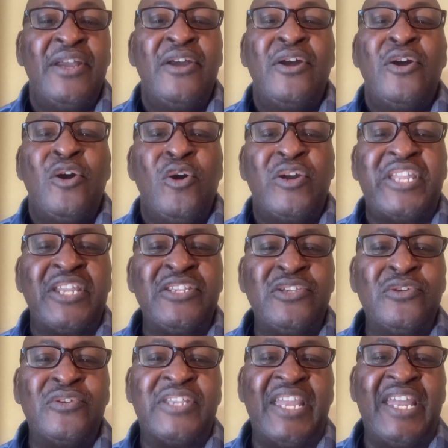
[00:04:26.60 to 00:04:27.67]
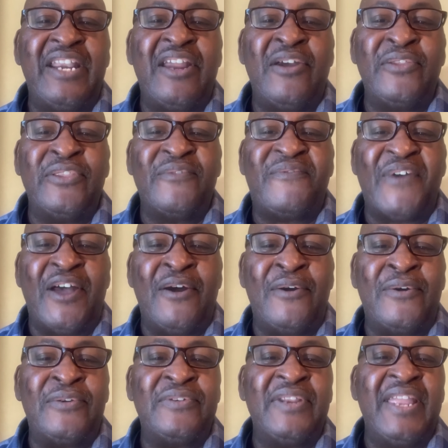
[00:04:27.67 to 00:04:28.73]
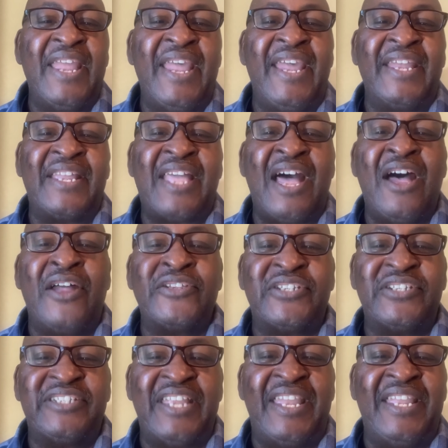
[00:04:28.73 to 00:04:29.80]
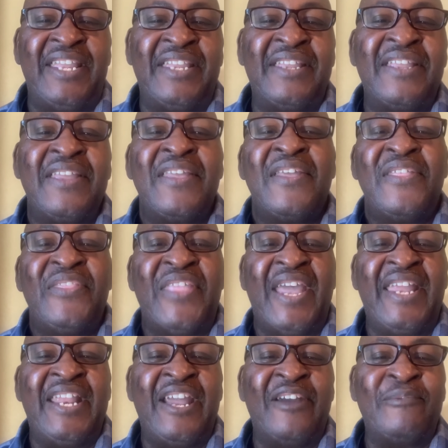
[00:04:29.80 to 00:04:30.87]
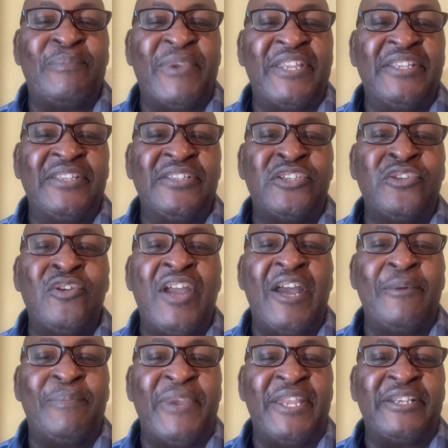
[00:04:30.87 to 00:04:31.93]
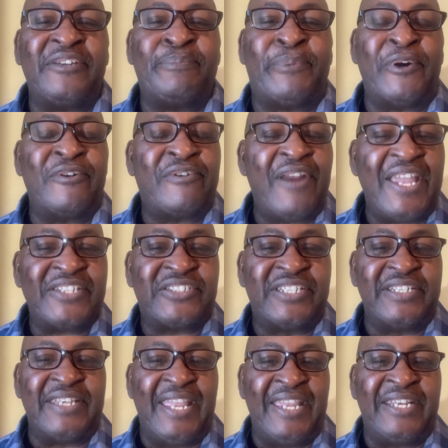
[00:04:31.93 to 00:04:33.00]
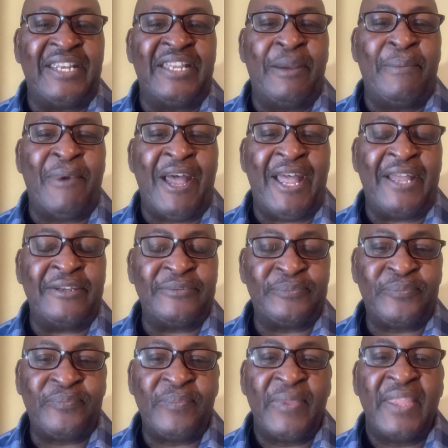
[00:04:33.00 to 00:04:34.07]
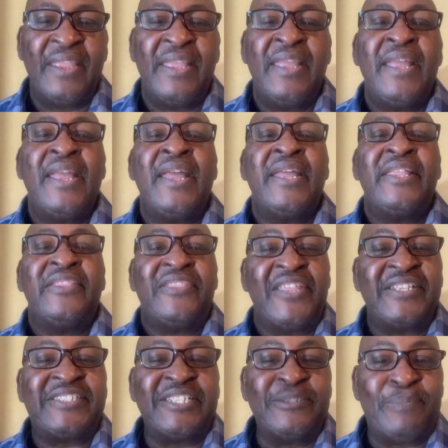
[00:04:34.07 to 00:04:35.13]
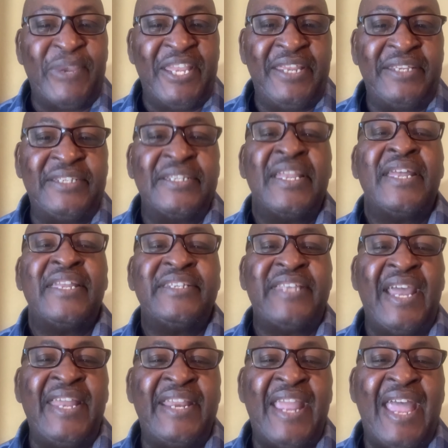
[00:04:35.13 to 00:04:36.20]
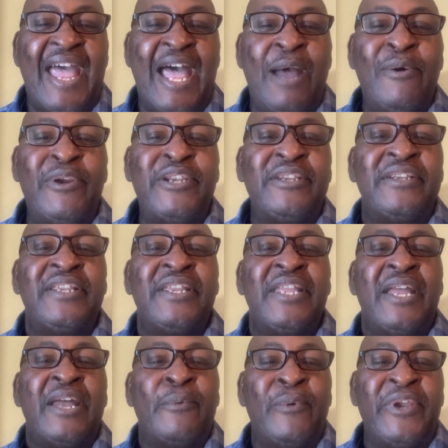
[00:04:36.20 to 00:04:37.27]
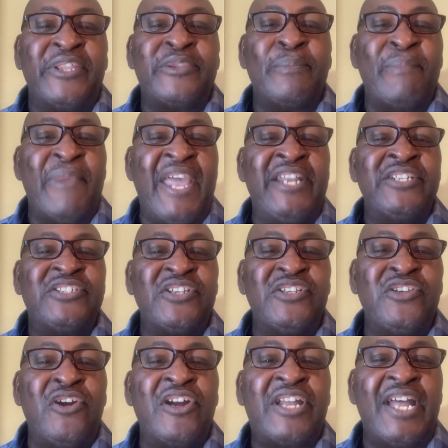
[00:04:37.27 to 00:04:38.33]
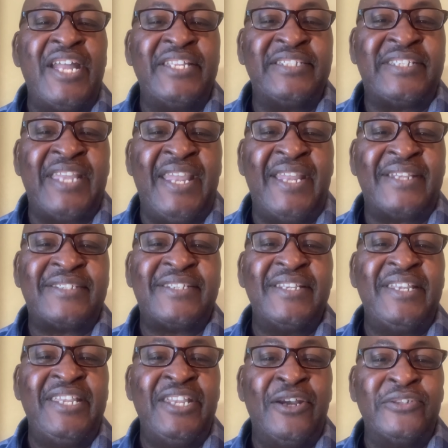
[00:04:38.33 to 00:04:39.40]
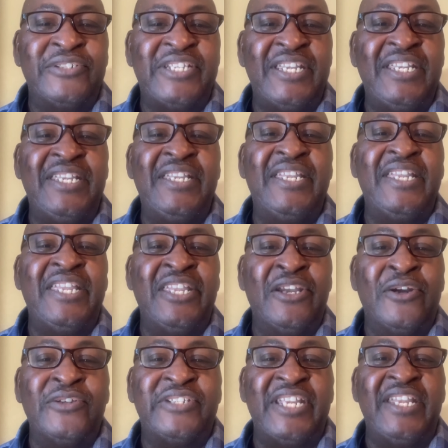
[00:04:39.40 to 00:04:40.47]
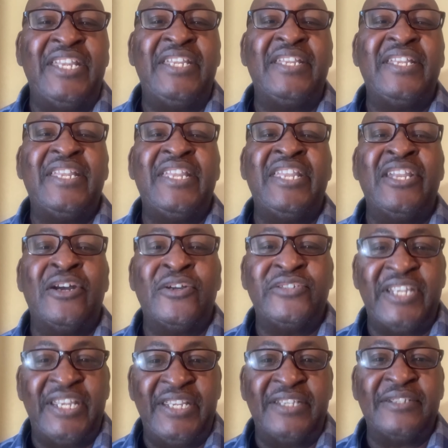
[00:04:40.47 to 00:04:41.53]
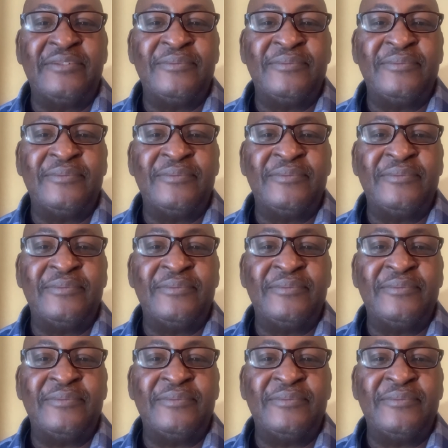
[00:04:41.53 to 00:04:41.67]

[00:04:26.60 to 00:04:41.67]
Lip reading: Who can you get on the phone and call today that you have been procrastinating about? This has been Donnie Howard with Managing Your Contacts, EOD, EOD, EOD.